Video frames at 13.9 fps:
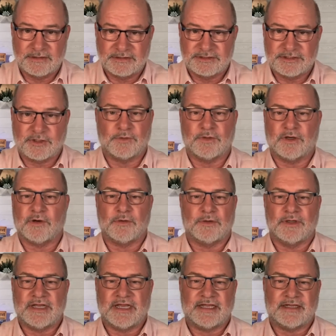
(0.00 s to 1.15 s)
So,
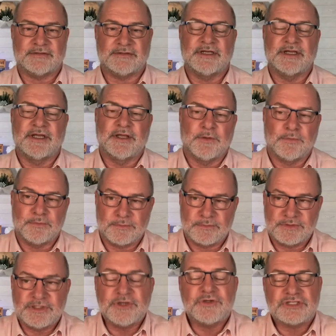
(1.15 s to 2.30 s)
and
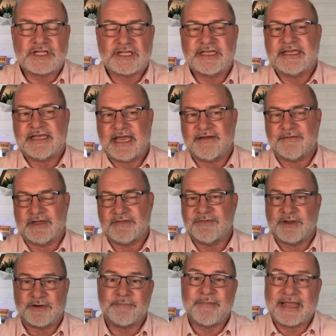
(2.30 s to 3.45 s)
usually, and
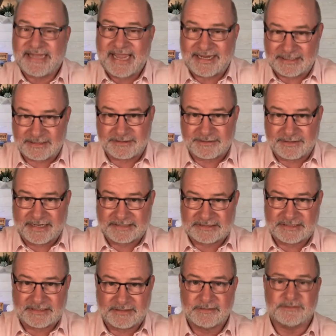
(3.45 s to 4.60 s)
they're in my calendar
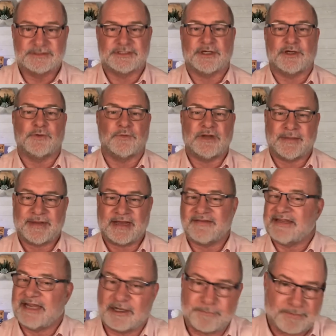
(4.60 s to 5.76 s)
actually. So when I'm on
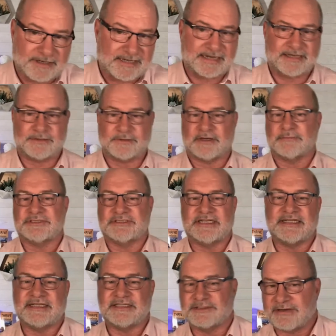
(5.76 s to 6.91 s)
the airplane or I'm
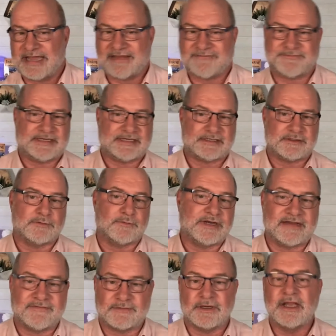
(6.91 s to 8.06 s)
sitting in traffic or
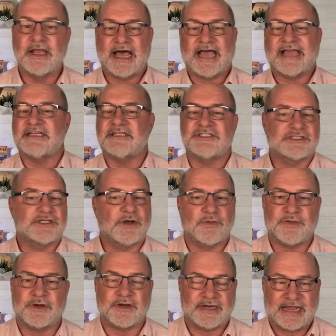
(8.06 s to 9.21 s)
whatever, I can just go
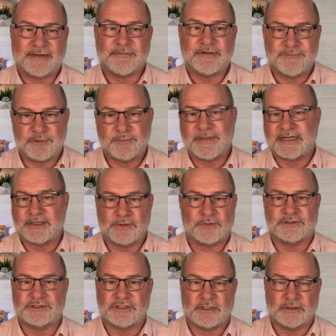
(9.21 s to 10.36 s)
there and I review my
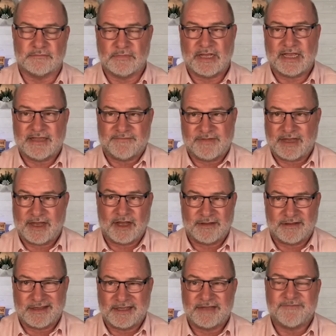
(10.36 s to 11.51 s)
goals. If
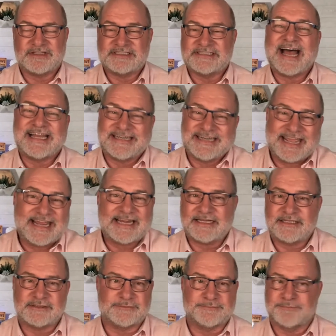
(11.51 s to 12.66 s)
it's not daily,
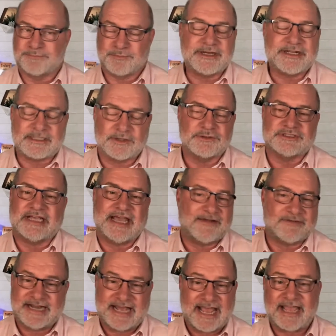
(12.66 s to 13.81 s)
it's pretty close to
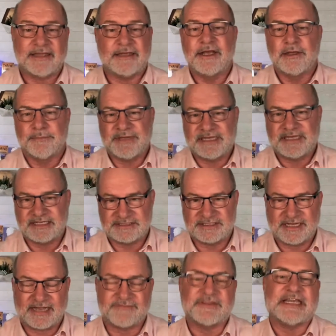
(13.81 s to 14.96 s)
every day, because you
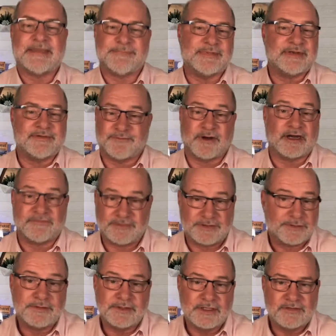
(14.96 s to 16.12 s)
have to keep them in front of
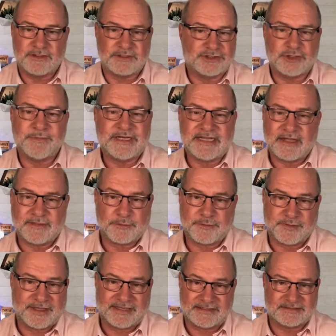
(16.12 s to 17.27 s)
you. There's too many other
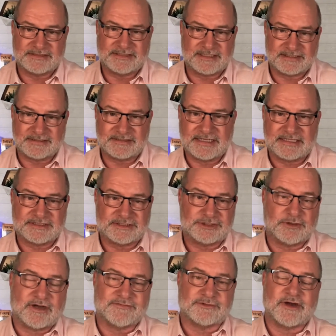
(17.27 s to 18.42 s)
things that get you
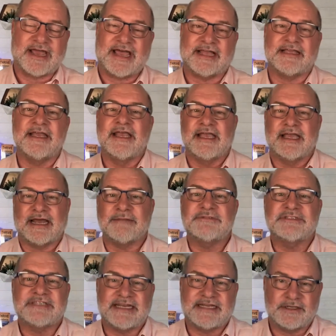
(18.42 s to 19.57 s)
off track. And I'm
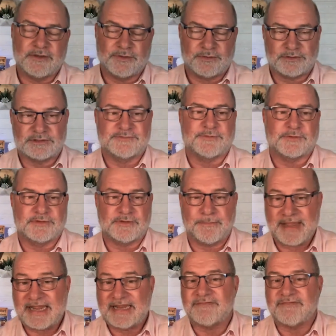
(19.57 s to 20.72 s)
setting goals for the
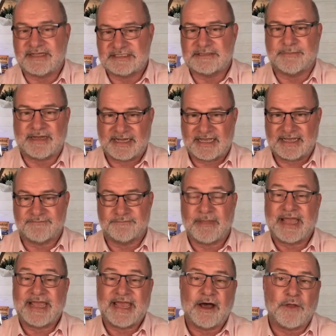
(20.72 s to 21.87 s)
main things in my life. My
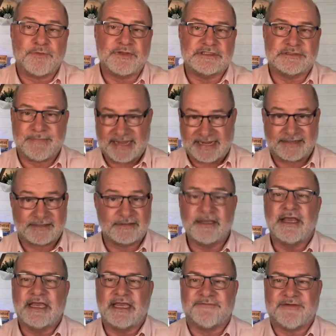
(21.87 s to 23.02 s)
health is main.
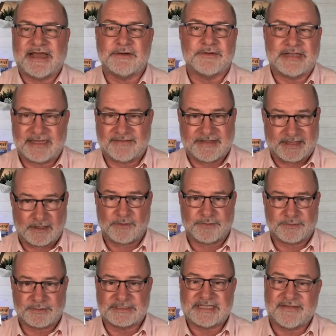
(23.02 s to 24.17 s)
If I don't have health,
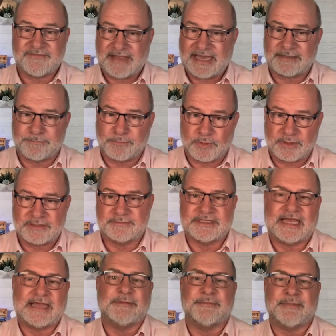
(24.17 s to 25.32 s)
because I've had a point in
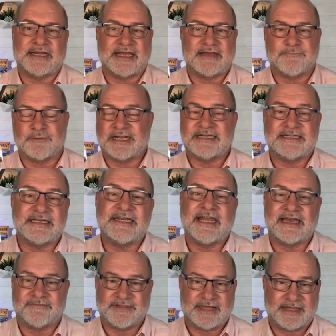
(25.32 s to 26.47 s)
time in my life when I didn't
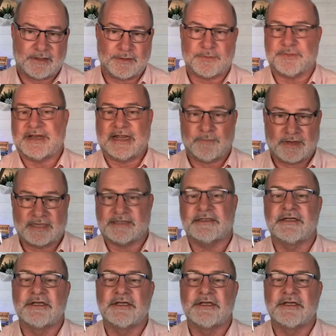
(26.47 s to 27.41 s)
have the health that I wanted.